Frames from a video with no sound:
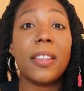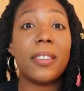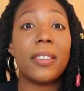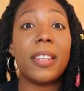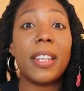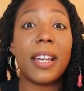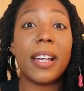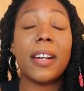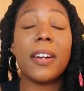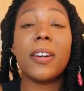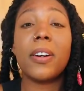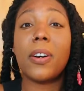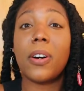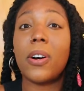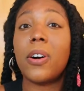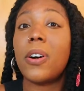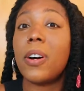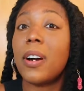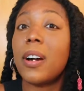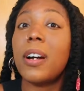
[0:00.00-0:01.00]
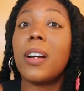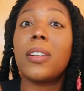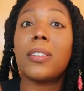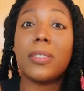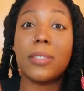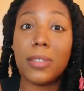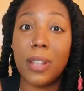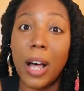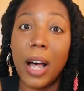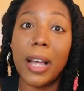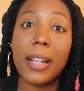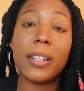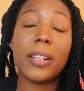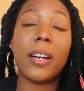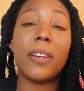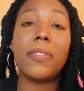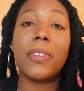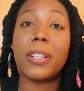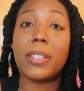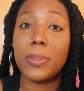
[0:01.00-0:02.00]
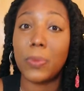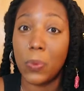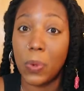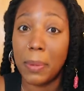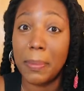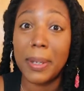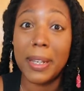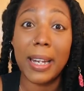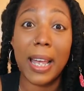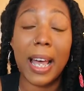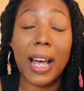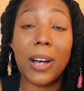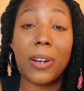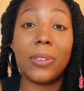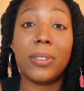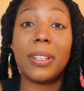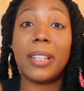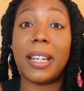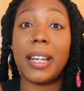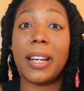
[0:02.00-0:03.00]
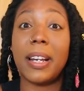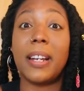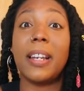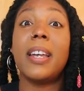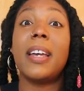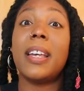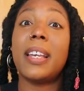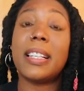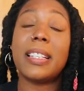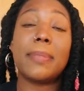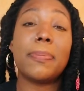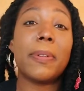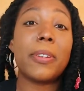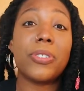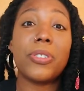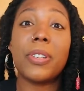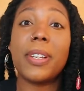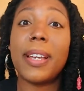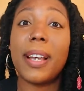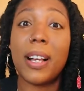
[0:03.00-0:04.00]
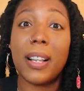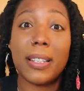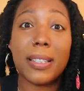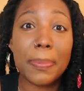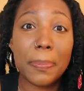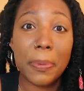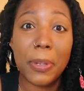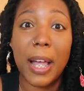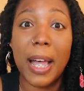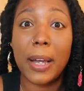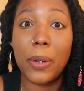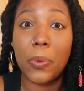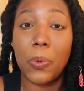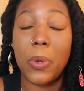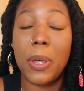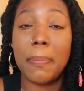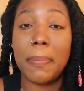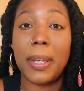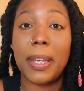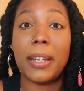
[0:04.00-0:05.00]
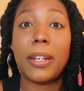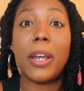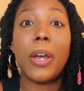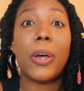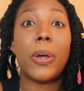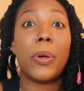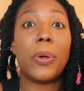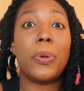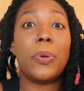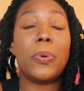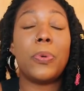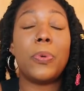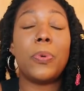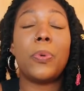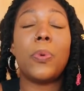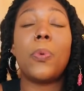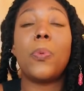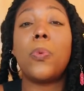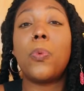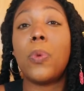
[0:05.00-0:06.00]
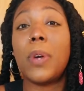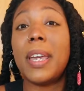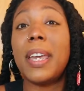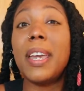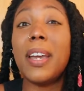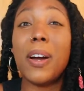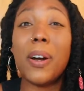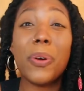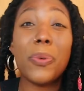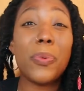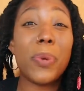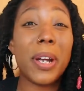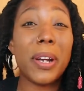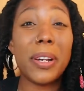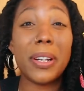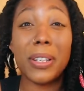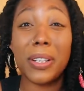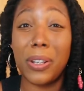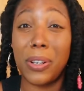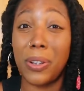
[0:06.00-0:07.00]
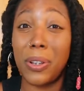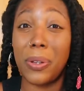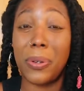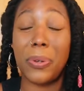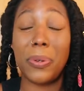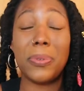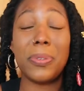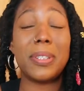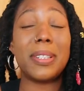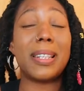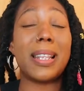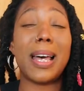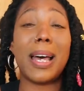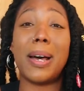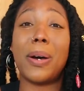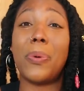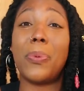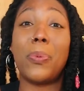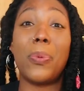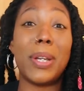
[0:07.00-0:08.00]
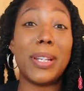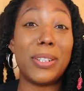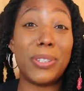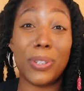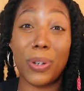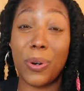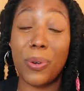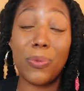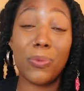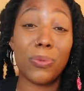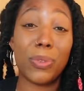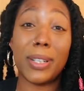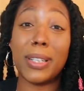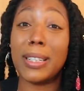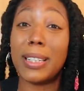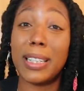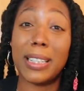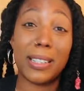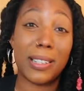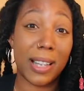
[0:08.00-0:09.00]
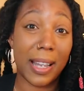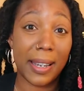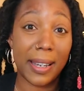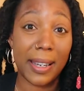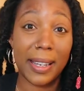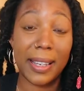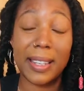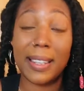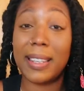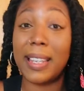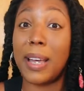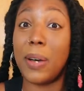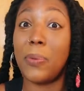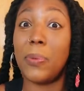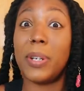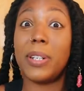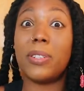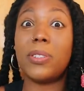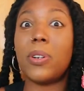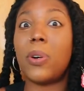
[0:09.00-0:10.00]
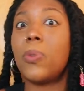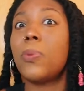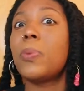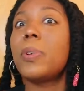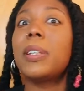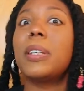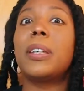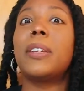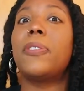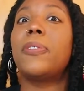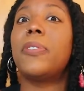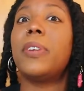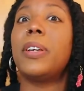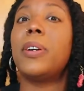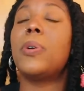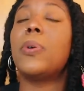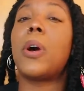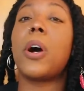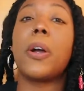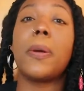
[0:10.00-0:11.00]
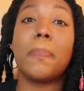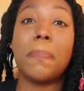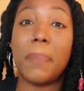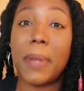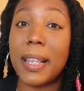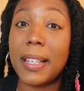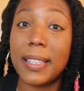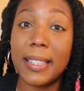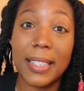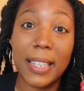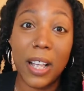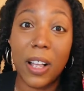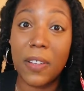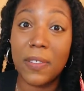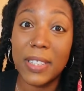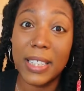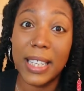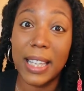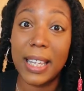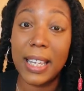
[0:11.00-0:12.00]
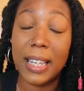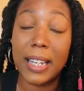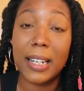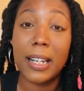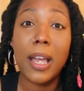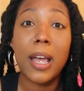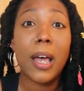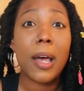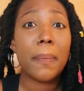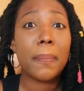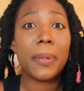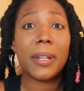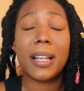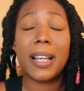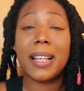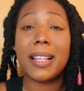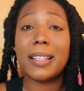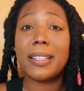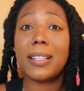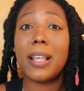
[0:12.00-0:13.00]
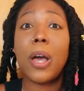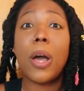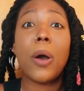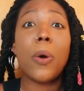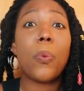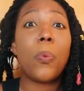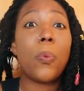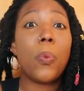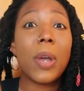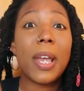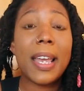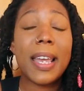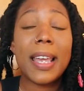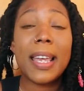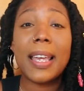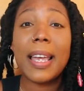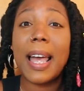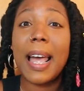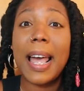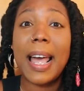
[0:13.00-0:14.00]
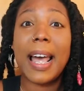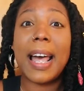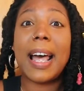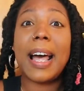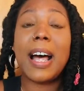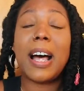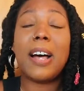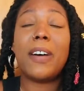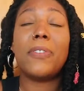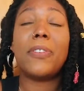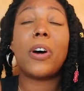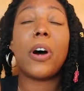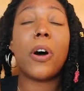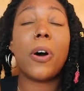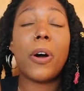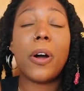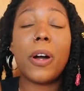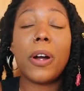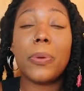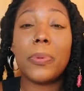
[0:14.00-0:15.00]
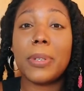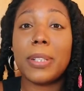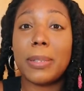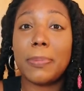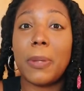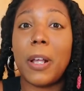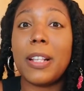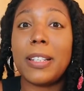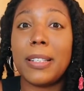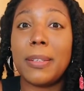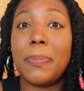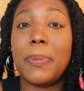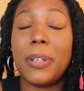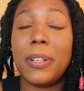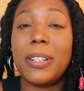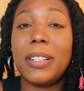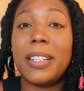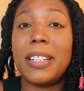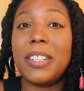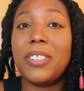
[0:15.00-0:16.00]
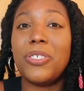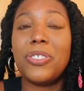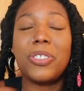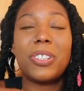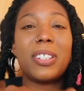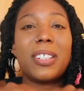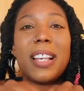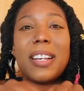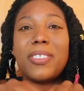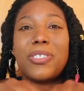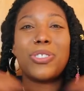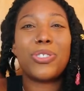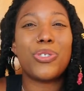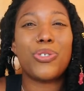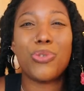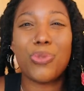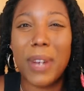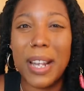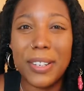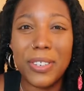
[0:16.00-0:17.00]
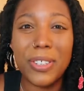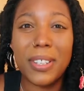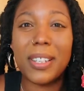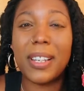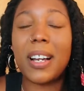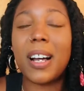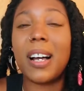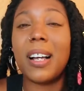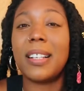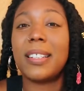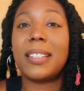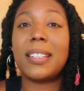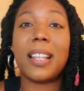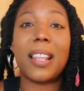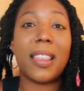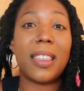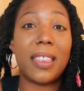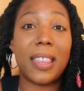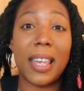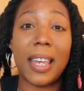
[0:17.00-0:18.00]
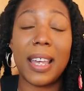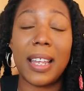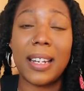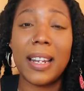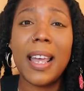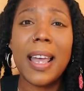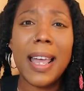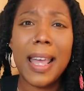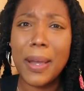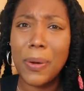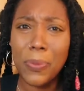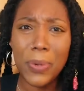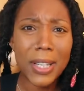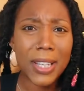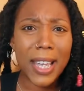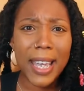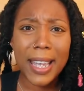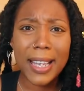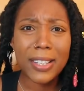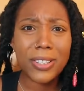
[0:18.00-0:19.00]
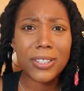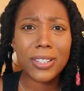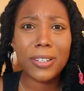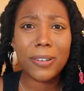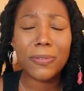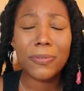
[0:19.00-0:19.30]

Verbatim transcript: There are a lot of us women out there, especially us black women, who we are wearing clothes that we don't really like, that we don't really feel our best selves in, because we have our responsibilities just like stretching us thin, and we can't just